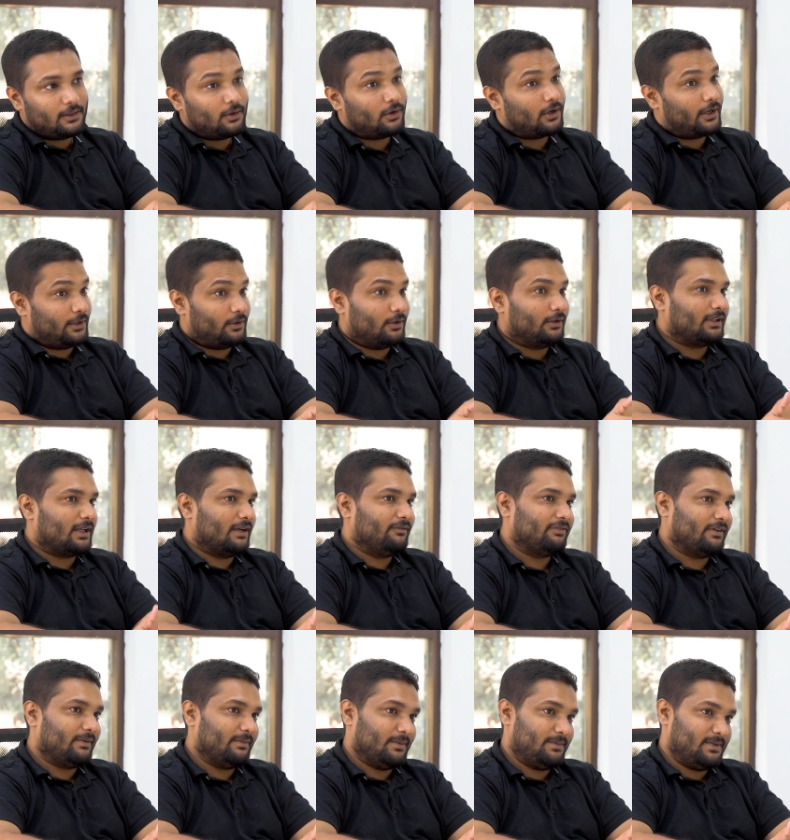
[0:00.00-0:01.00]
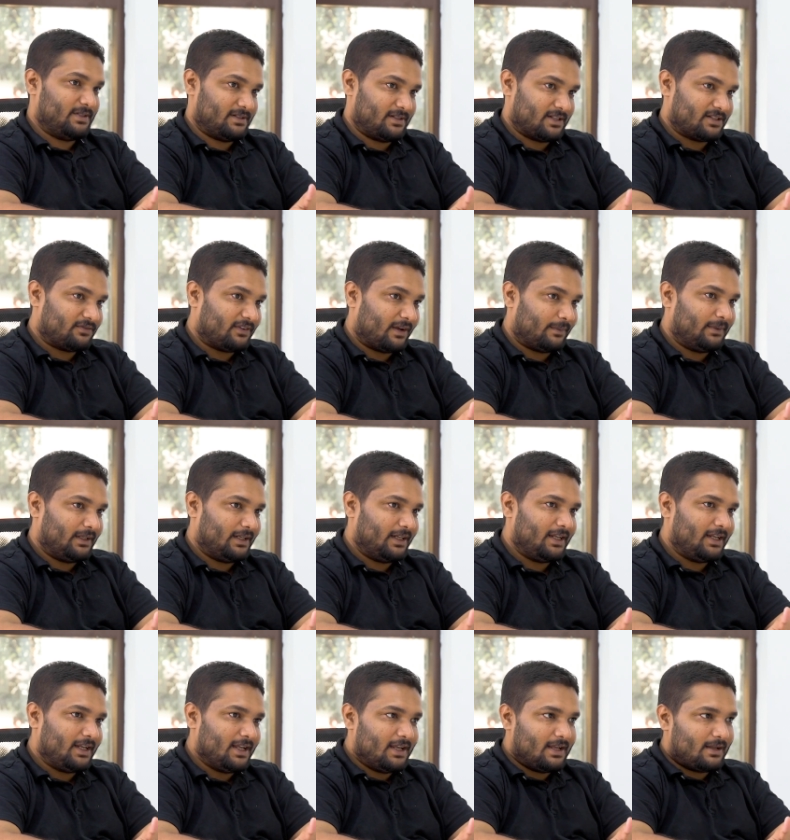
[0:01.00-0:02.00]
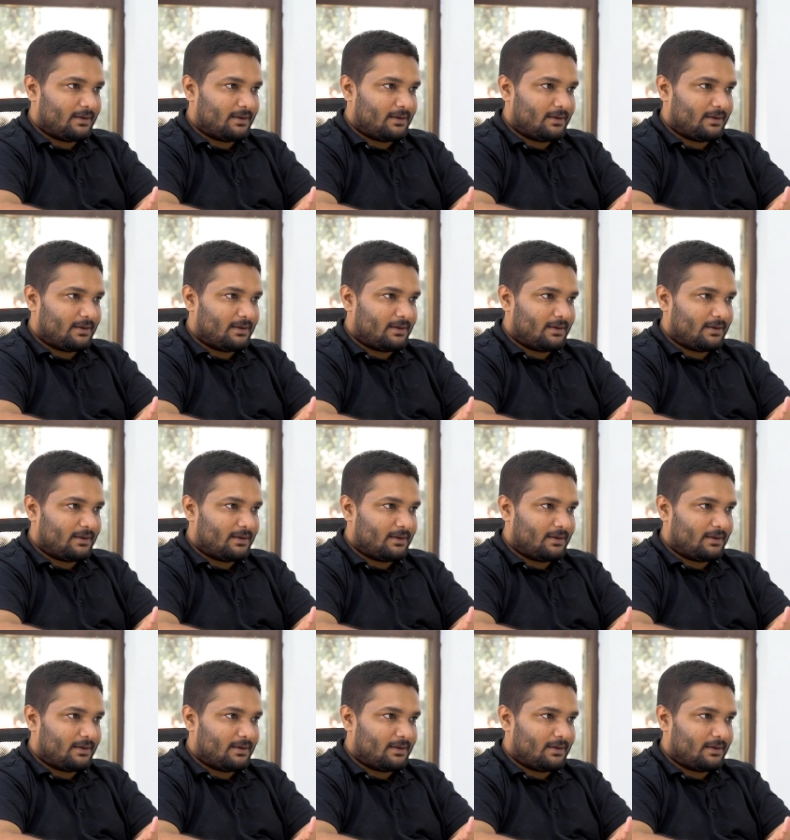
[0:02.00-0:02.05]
No, I don't come from a business family,